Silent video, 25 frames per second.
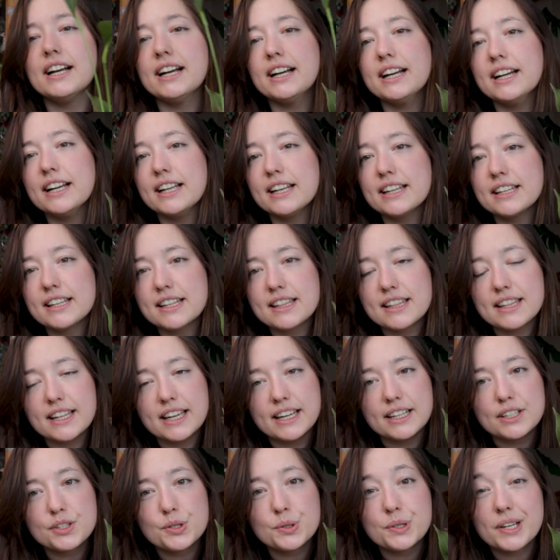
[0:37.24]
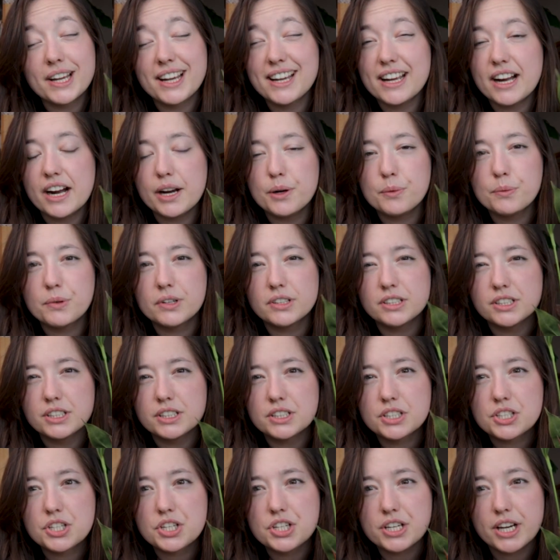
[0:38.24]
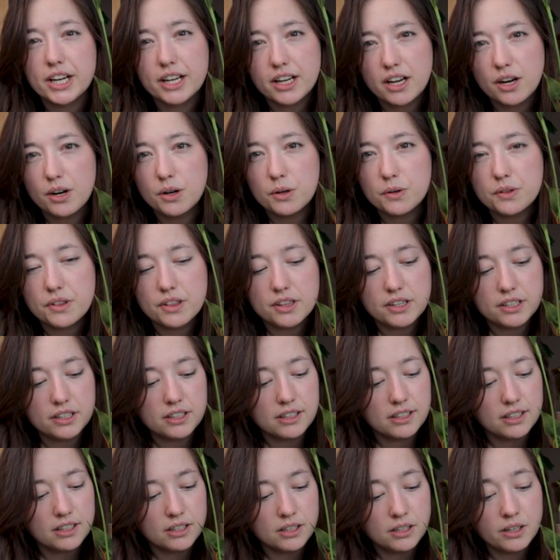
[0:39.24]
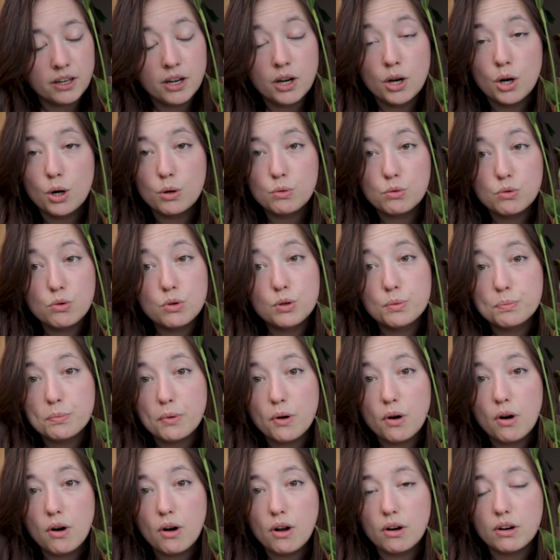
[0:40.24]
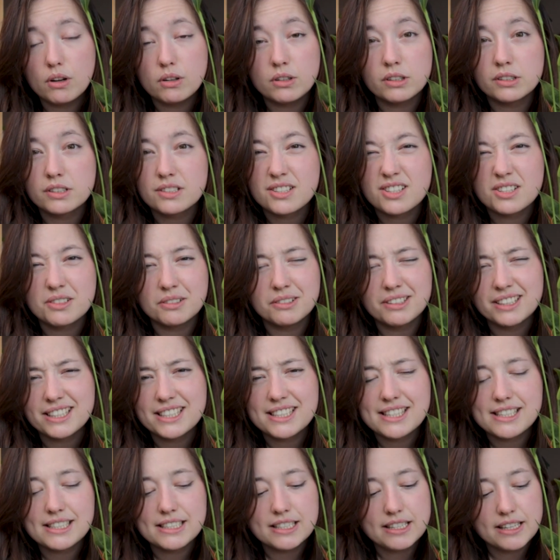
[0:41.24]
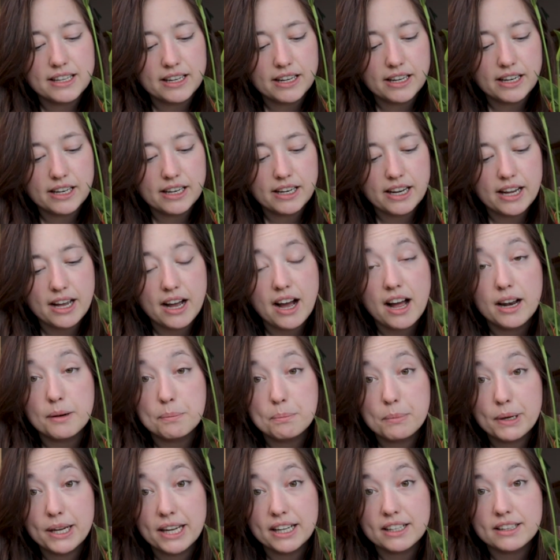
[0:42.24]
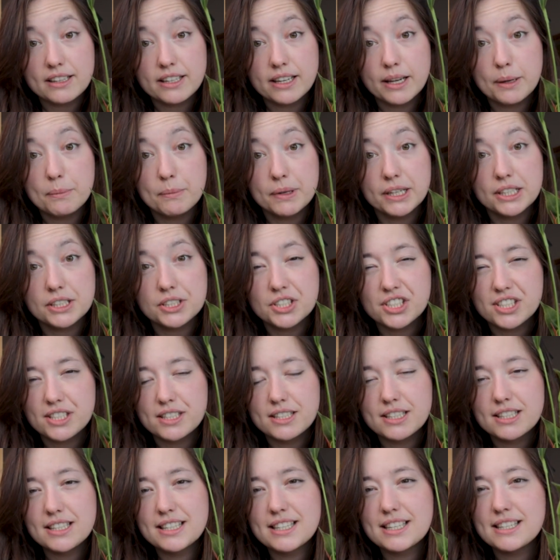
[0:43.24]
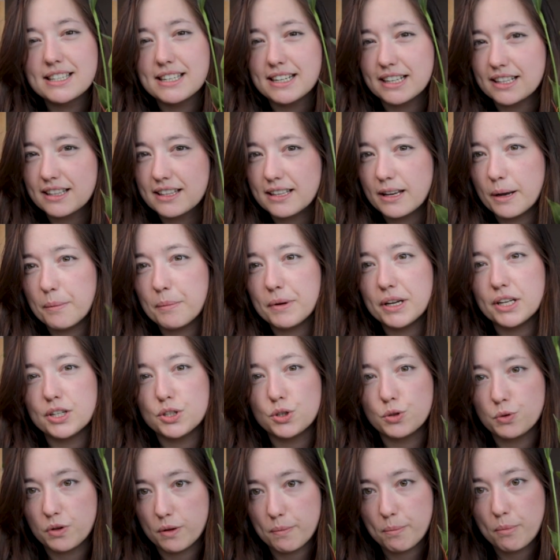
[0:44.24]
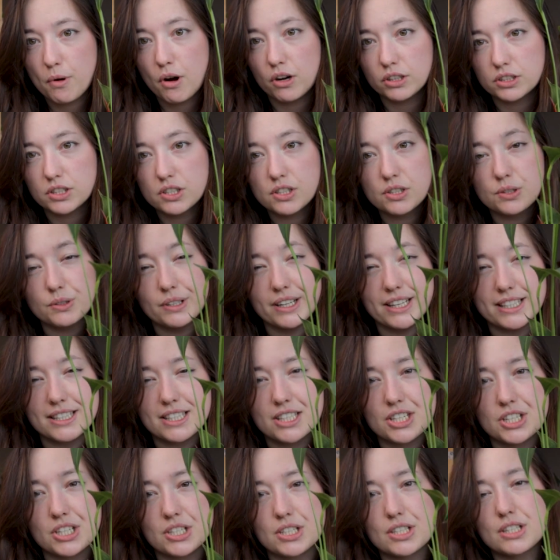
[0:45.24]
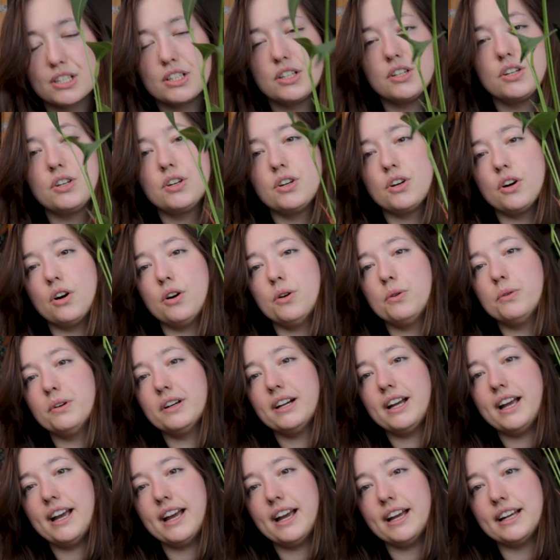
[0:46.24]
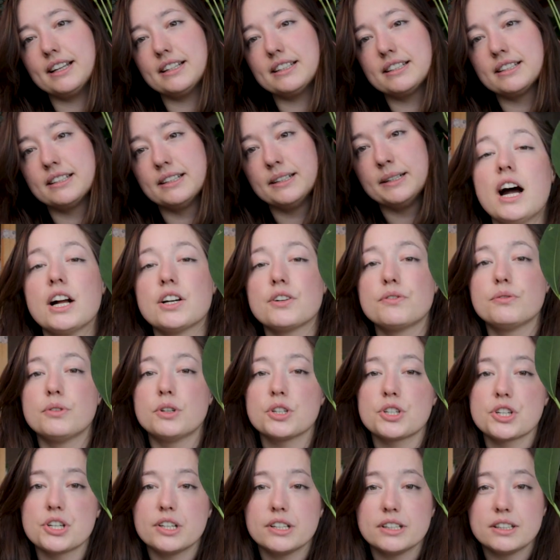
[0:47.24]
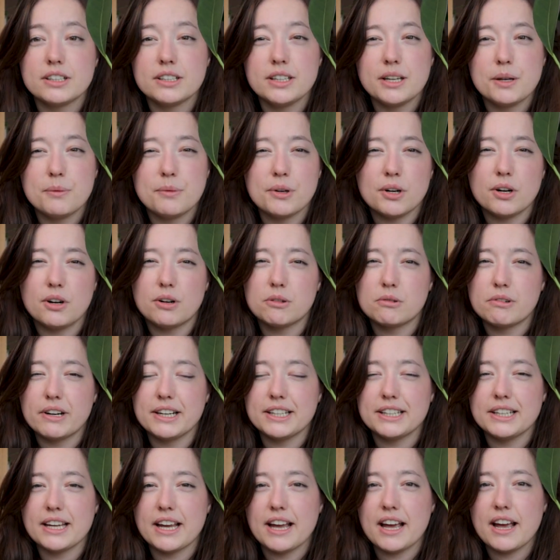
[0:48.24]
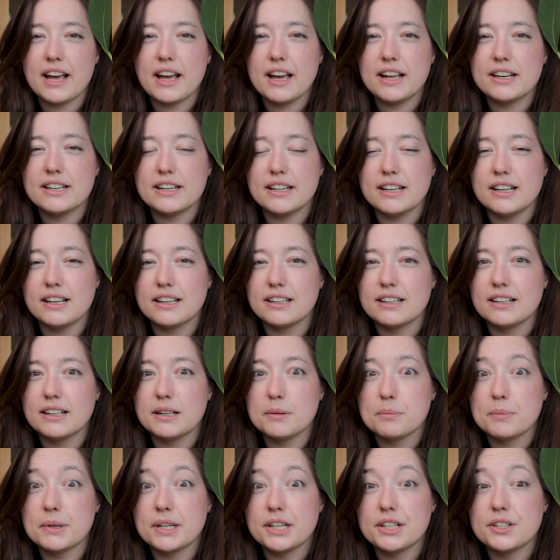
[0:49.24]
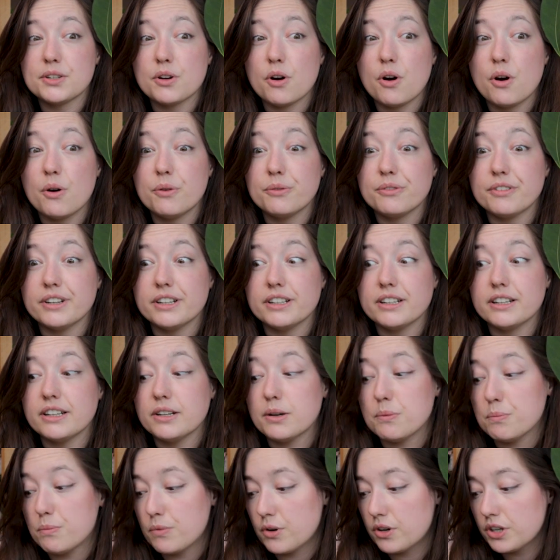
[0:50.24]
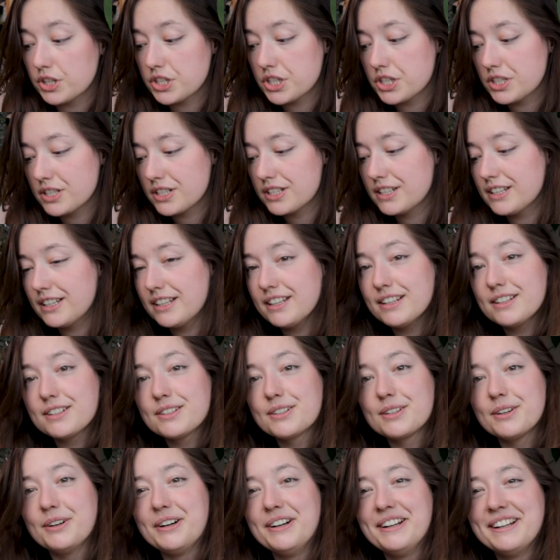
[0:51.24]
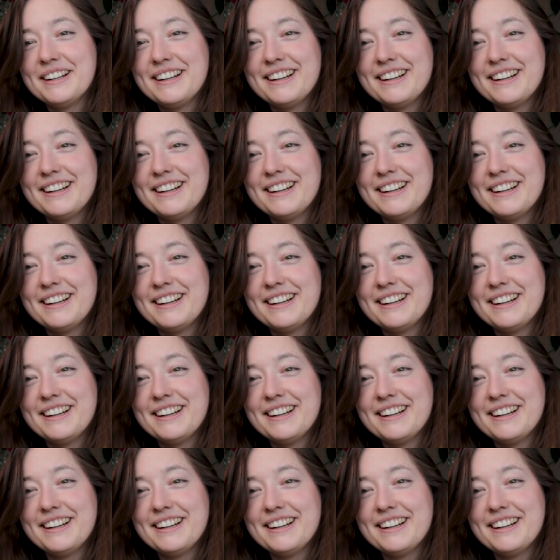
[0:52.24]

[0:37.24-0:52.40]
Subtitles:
And then today I want to check out the root ball or the soil that's in there, unpack them and just stick them into the pot. So let's just go ahead. Unfortunately, we already had a little bit of an emergency. So